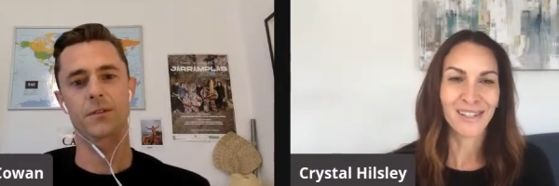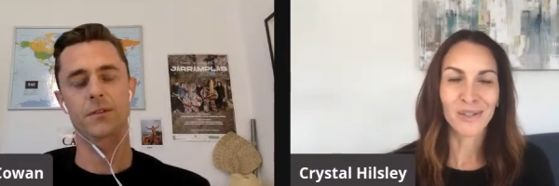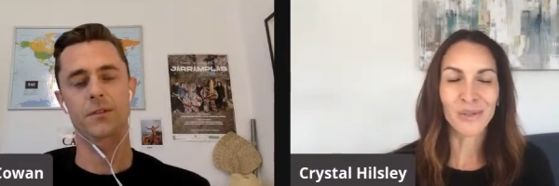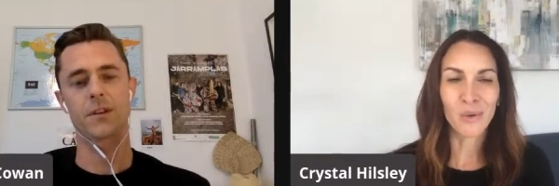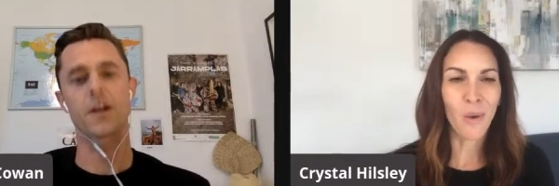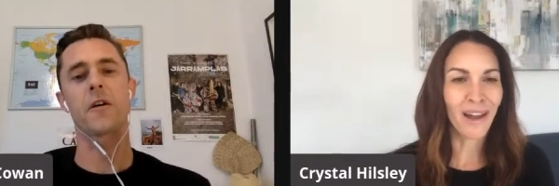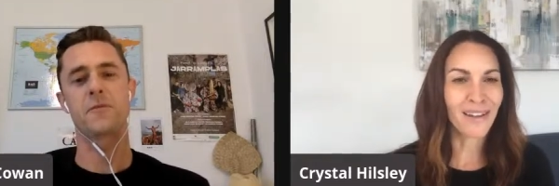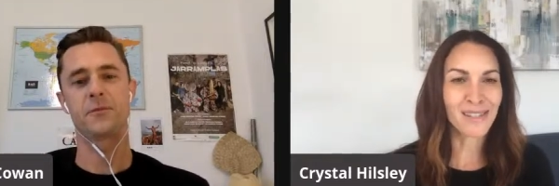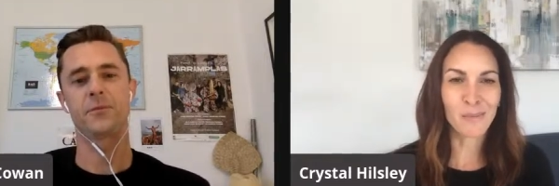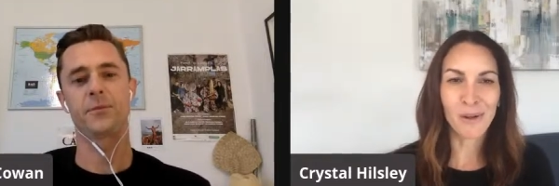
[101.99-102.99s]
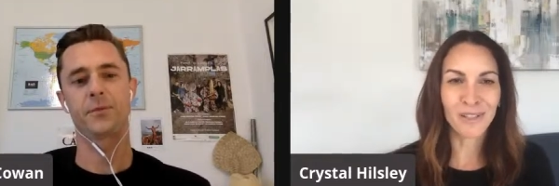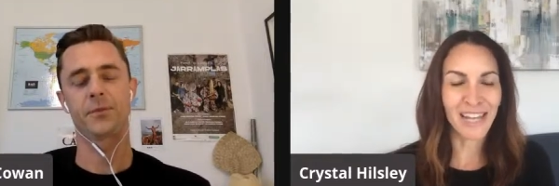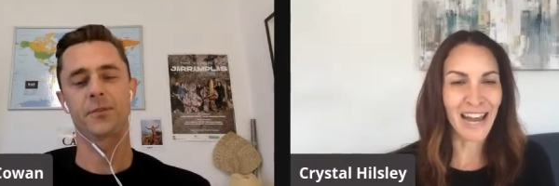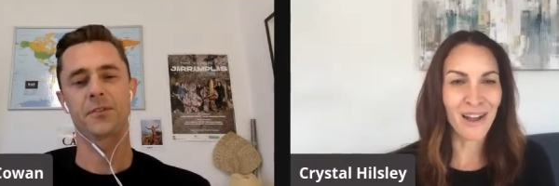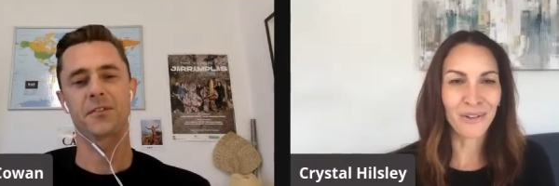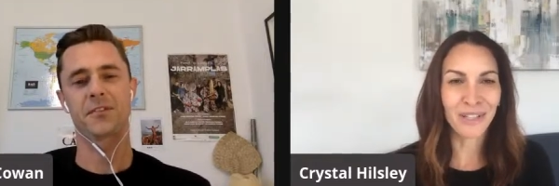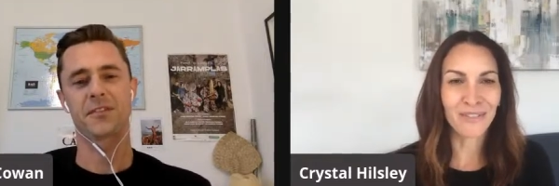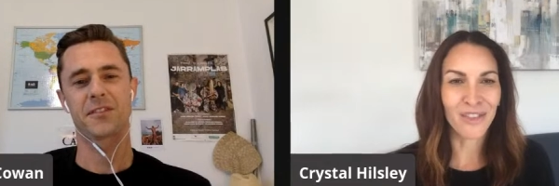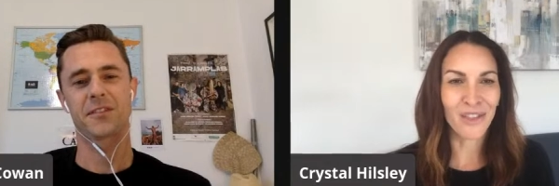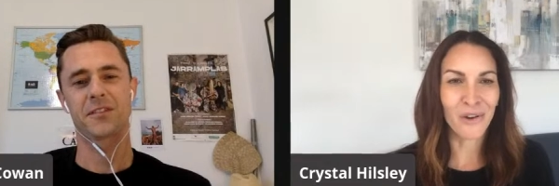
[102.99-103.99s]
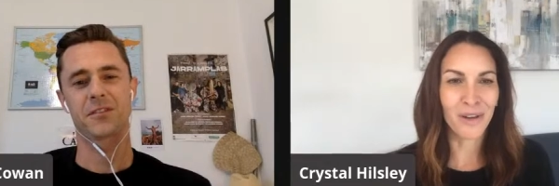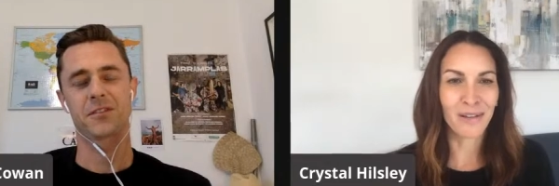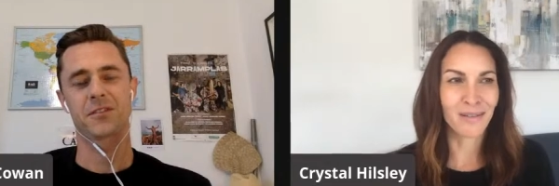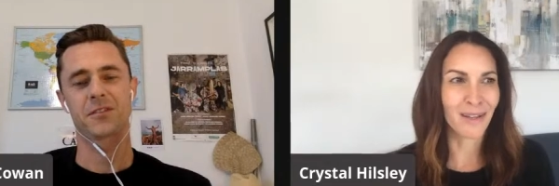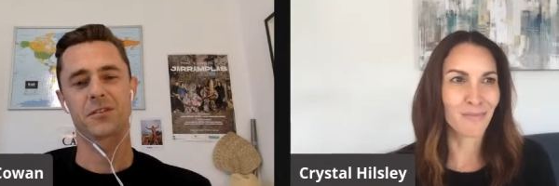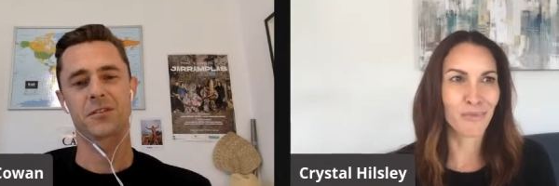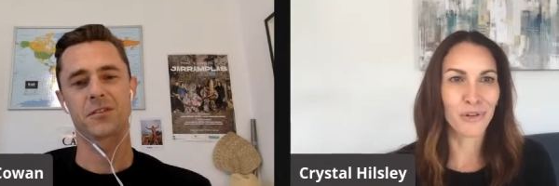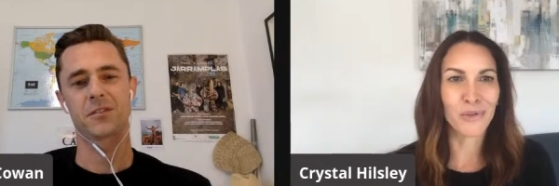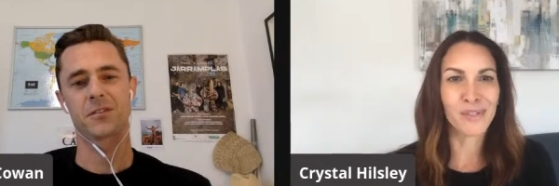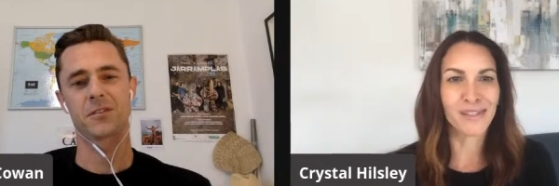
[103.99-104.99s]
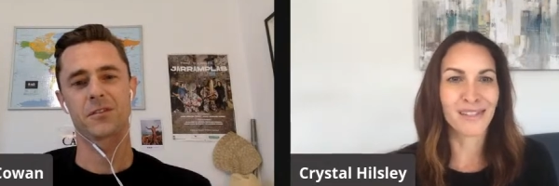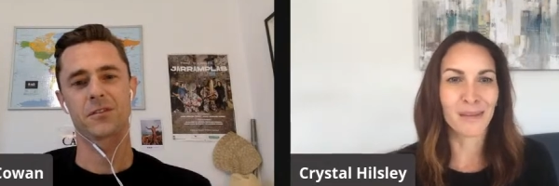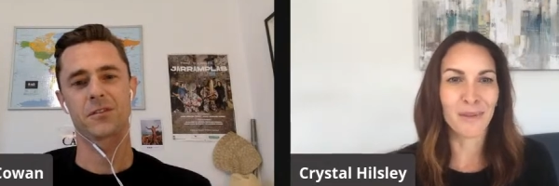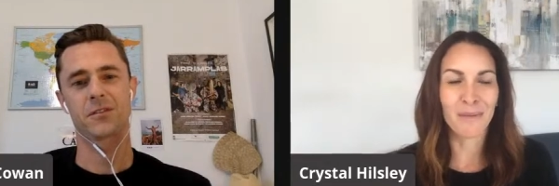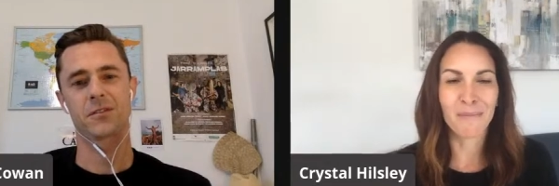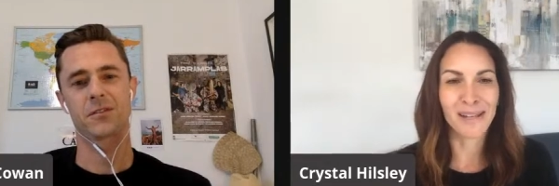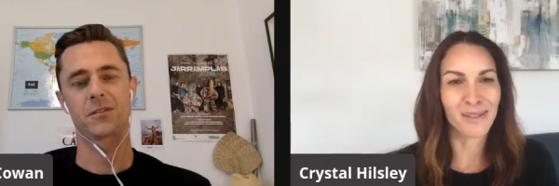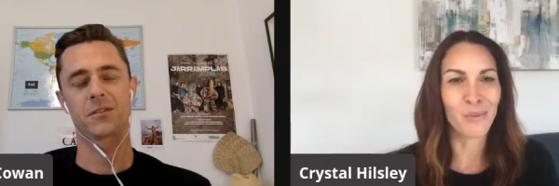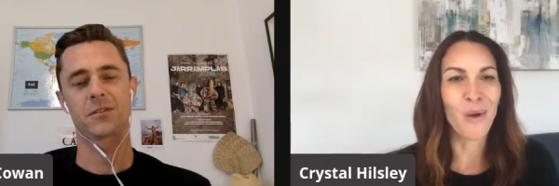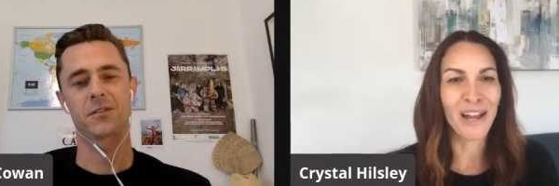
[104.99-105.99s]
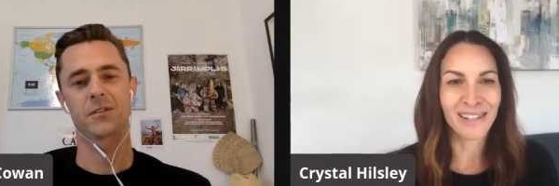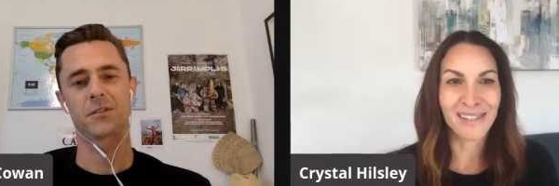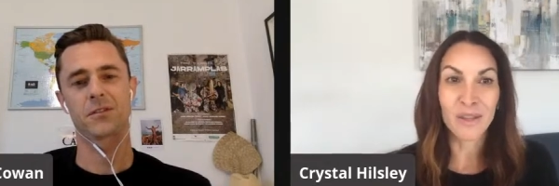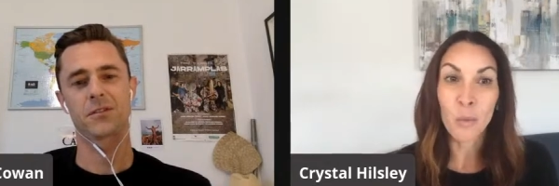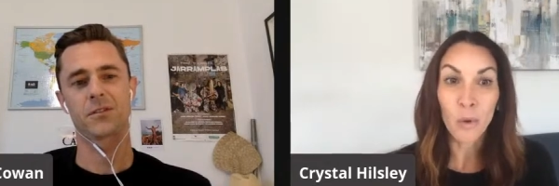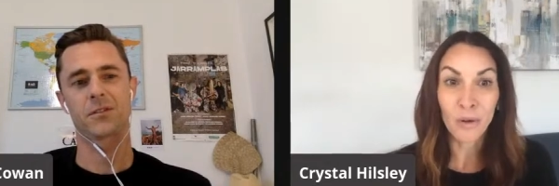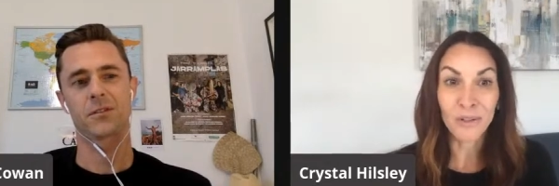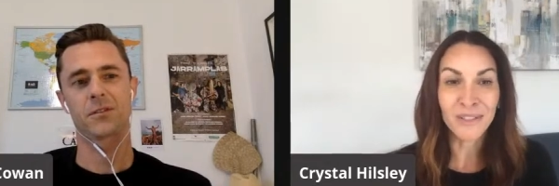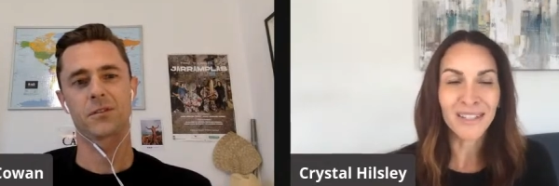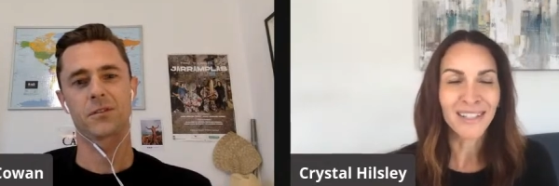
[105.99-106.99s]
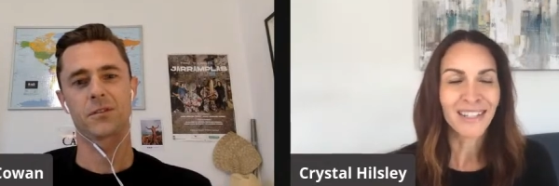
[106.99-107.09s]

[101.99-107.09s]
Speaker 1: So it's quite a small town, even though it, it produces some of the best wines in the world.